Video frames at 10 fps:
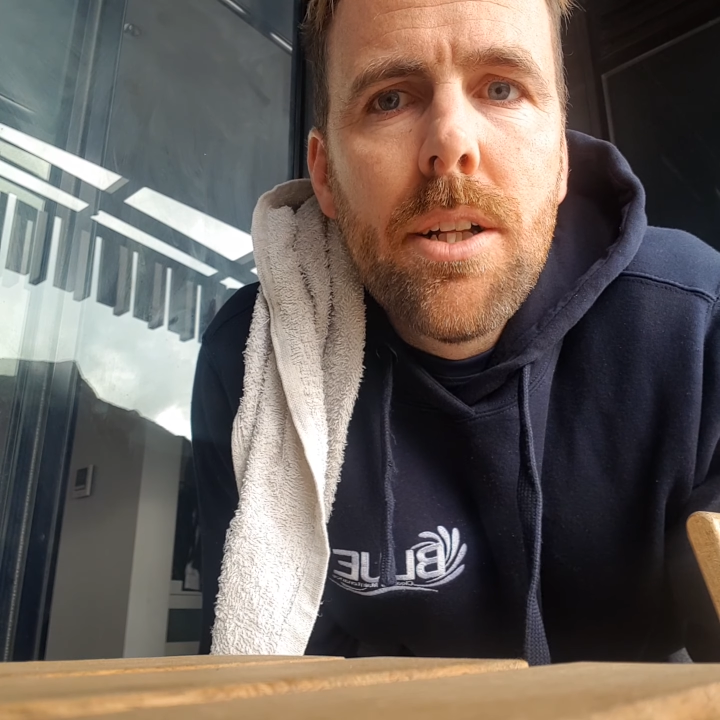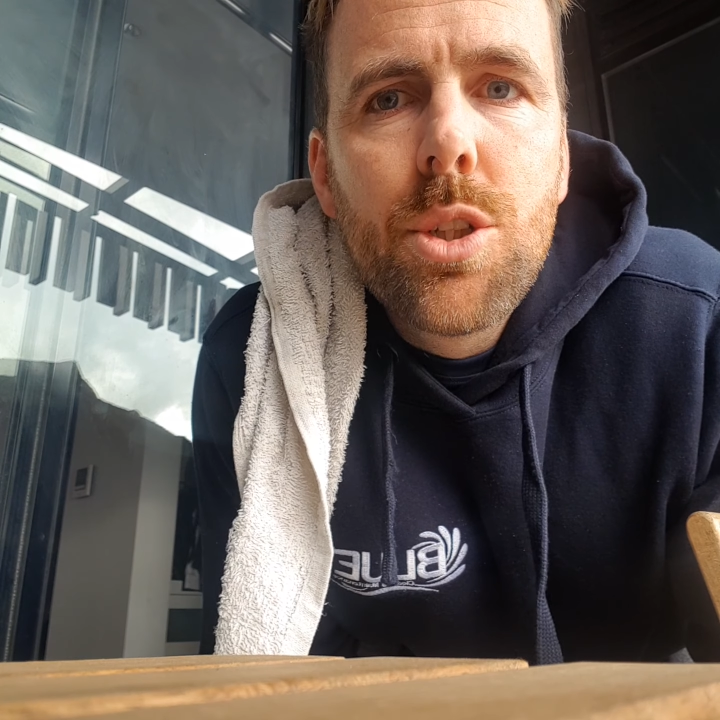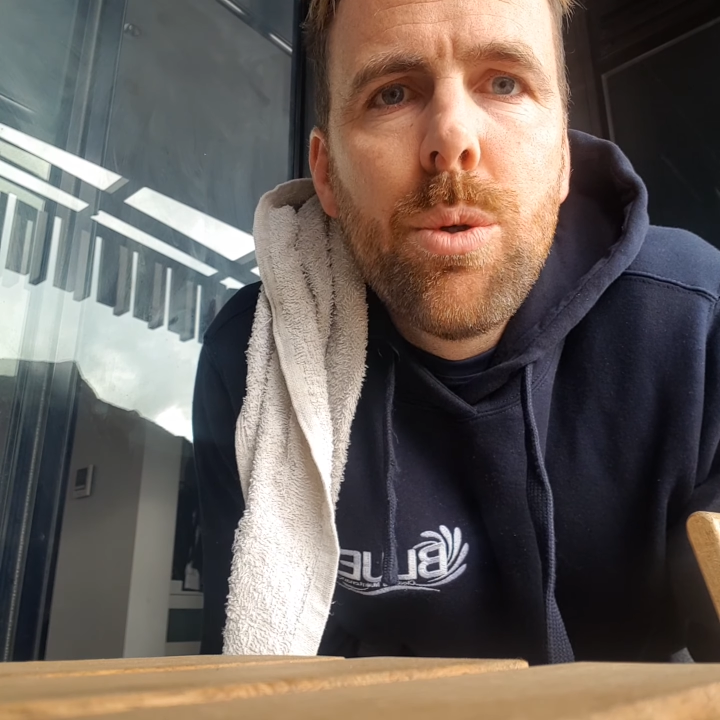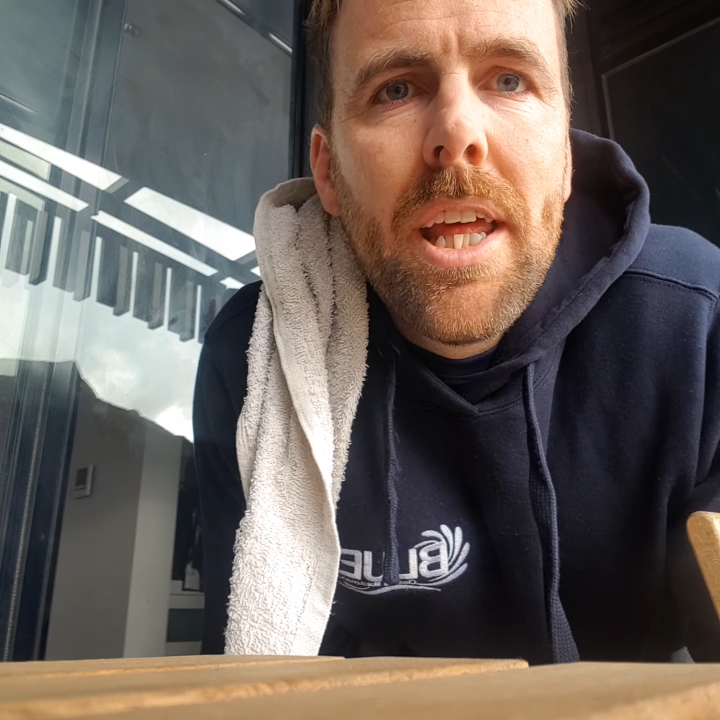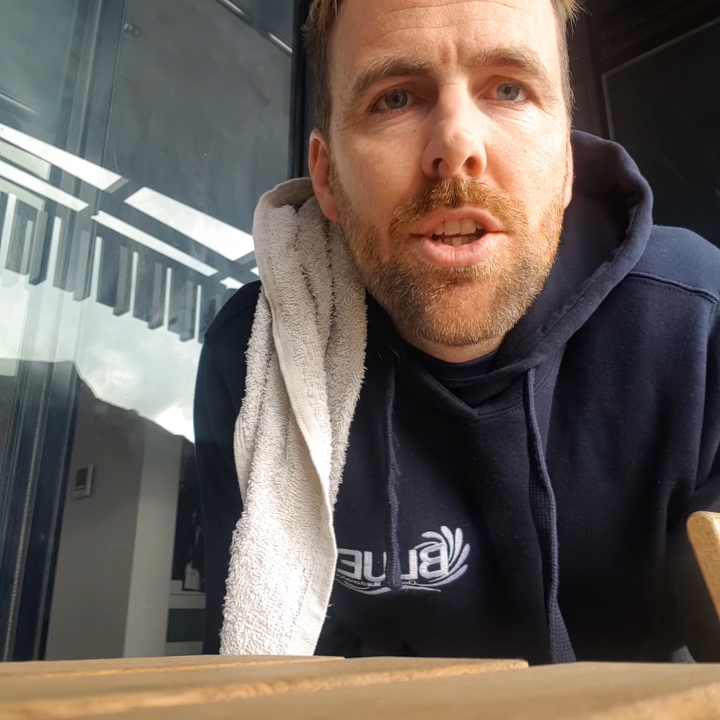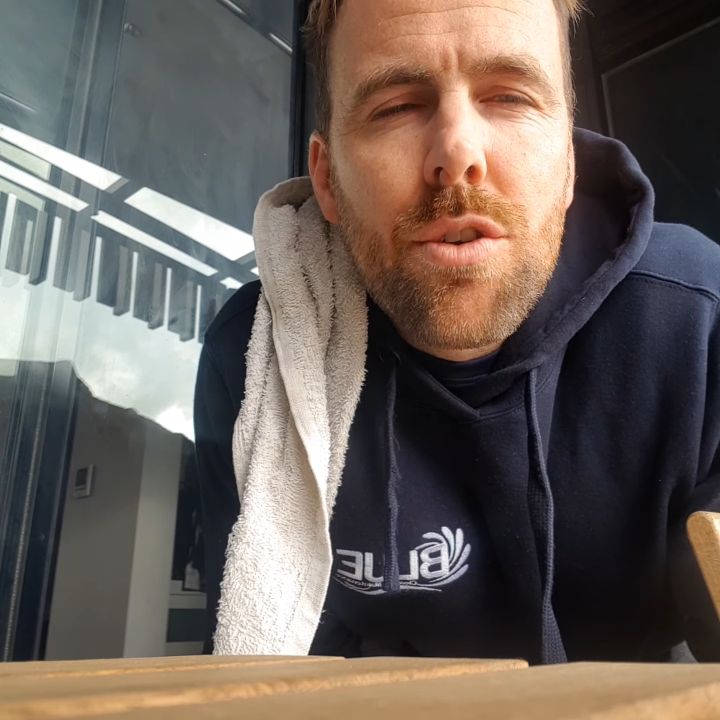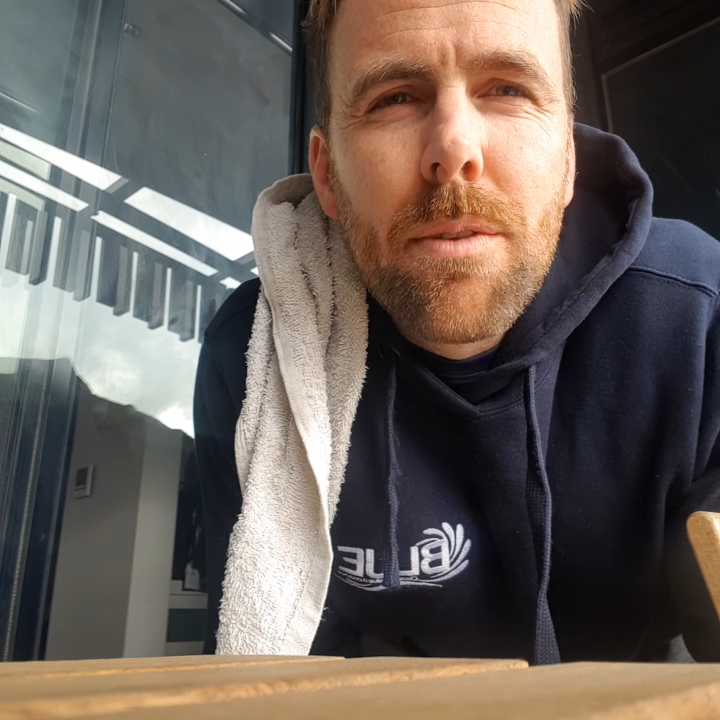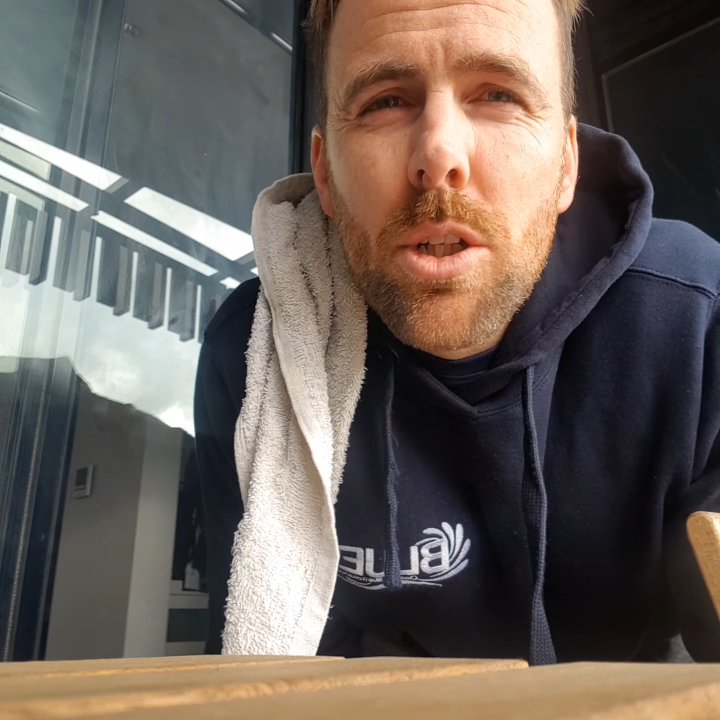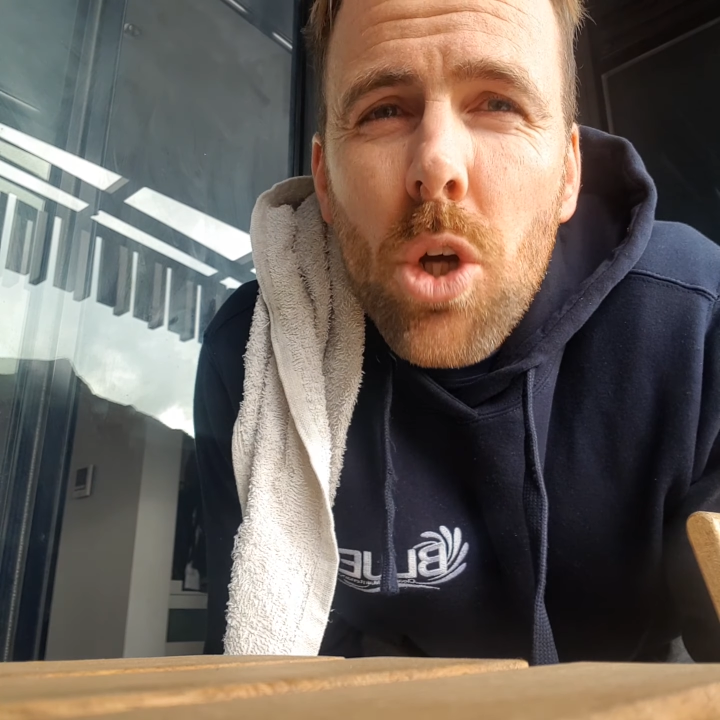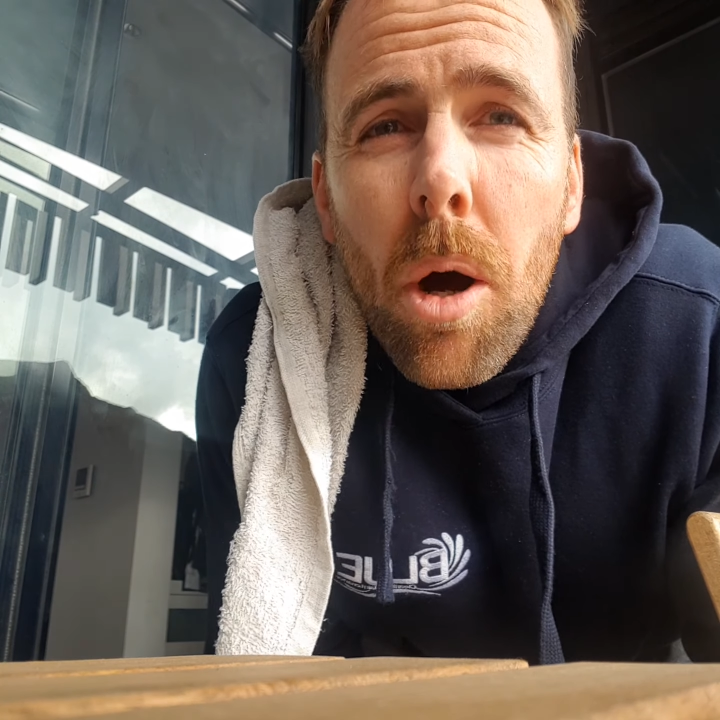to an inch
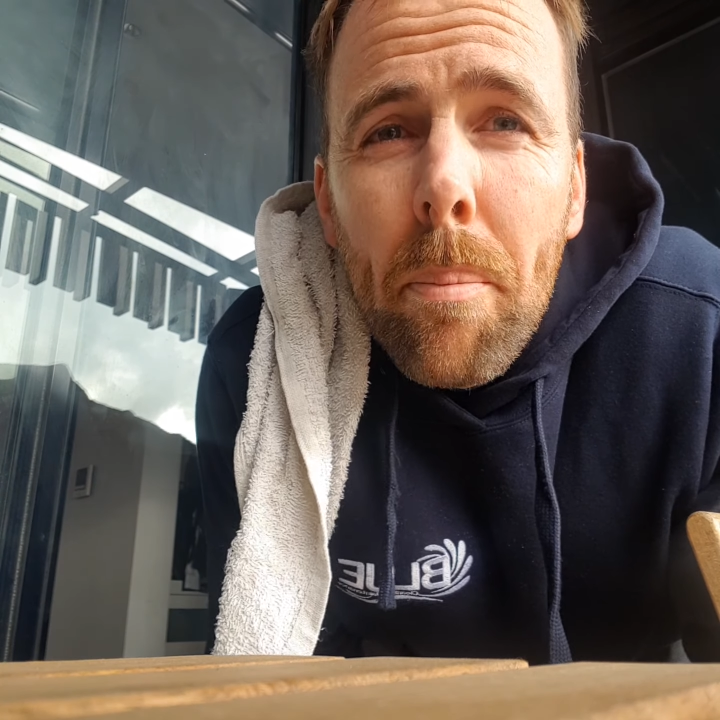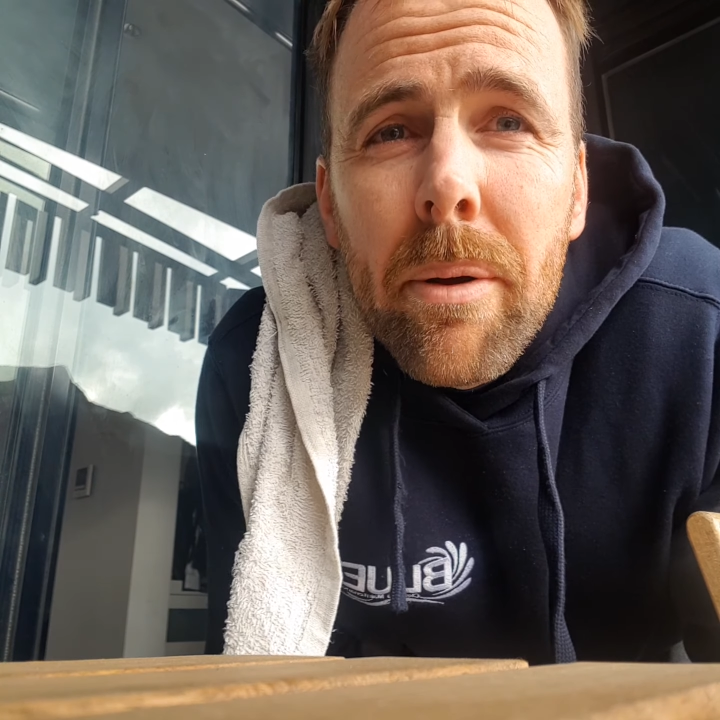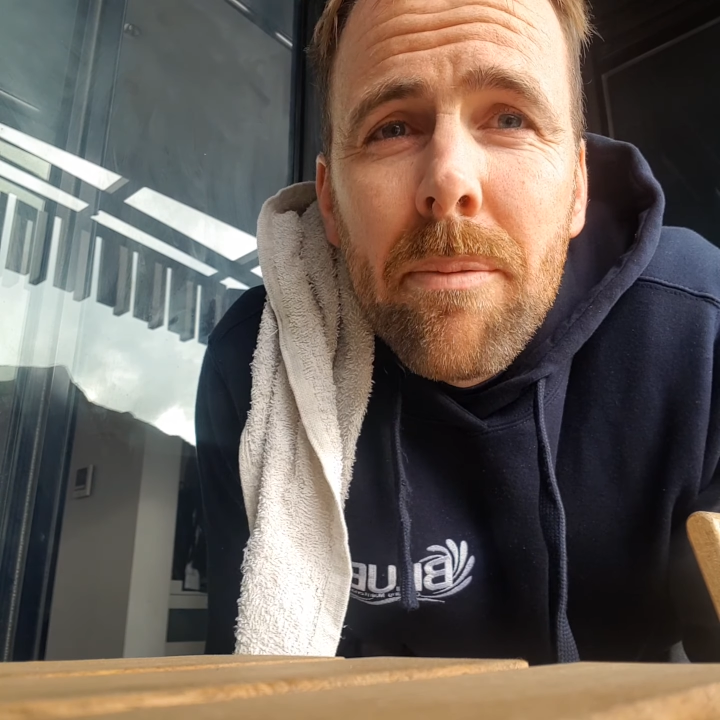from the top,